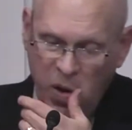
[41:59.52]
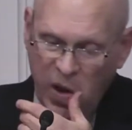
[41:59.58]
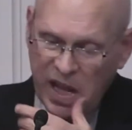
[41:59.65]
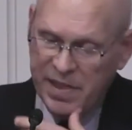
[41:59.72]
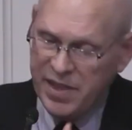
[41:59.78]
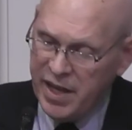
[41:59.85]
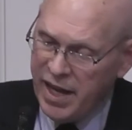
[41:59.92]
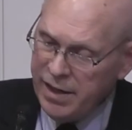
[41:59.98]

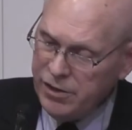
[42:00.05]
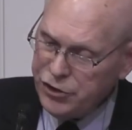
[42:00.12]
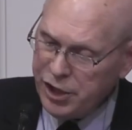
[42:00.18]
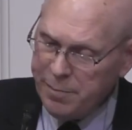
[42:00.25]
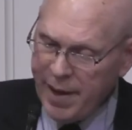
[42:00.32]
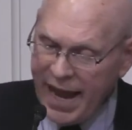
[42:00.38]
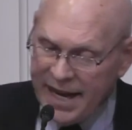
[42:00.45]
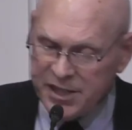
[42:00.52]
And then she
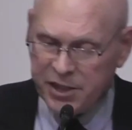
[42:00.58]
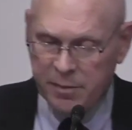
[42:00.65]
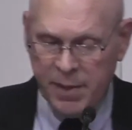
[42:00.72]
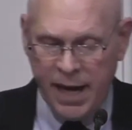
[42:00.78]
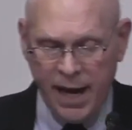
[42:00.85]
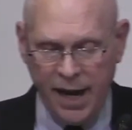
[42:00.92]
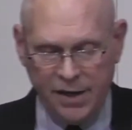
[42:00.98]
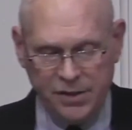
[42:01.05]

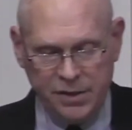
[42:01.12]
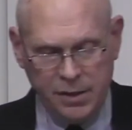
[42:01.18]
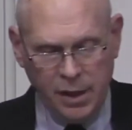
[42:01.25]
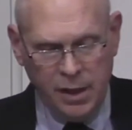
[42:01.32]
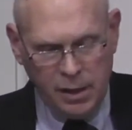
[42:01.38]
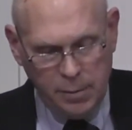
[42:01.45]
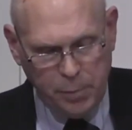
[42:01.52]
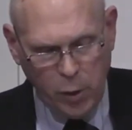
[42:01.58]
maximized
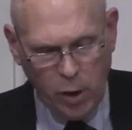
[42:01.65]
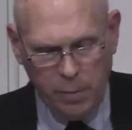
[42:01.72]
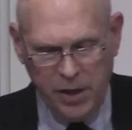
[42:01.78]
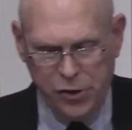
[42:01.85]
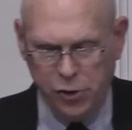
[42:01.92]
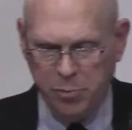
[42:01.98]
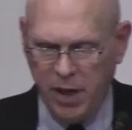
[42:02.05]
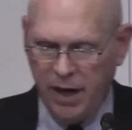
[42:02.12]
the
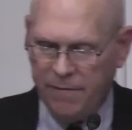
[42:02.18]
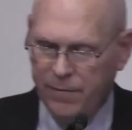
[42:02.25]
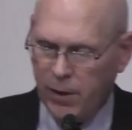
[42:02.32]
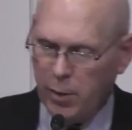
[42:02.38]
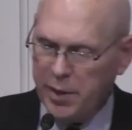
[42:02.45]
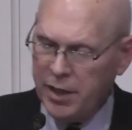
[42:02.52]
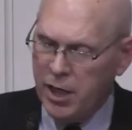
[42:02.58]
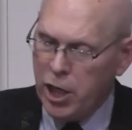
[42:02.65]
prohibition by
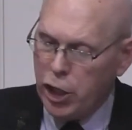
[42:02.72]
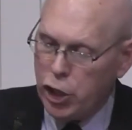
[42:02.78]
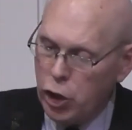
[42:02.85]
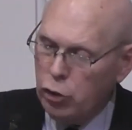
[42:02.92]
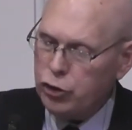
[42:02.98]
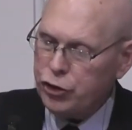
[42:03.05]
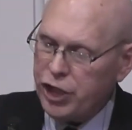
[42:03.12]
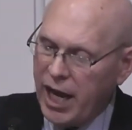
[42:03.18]
affirming,
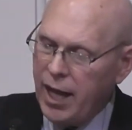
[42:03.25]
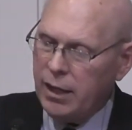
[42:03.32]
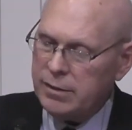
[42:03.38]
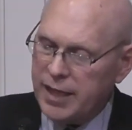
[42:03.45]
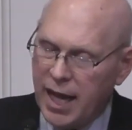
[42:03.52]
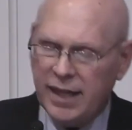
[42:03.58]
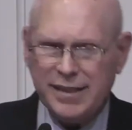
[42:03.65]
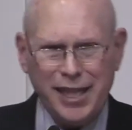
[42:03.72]
You shall
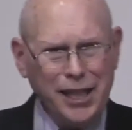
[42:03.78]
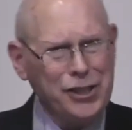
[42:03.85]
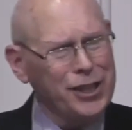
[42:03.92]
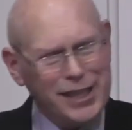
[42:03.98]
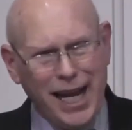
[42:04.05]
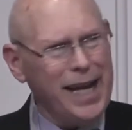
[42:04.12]
not touch it.